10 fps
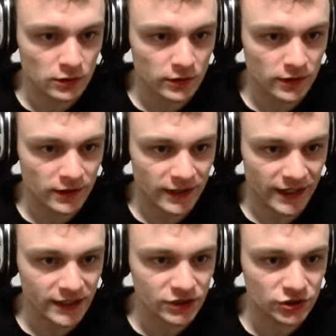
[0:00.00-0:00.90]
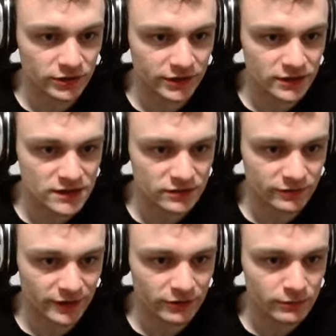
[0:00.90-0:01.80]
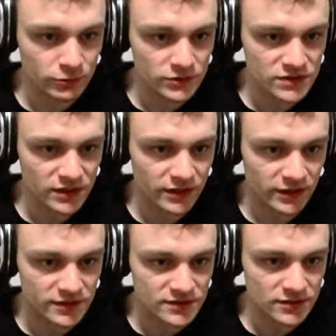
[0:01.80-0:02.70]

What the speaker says: And actually, it's very precise.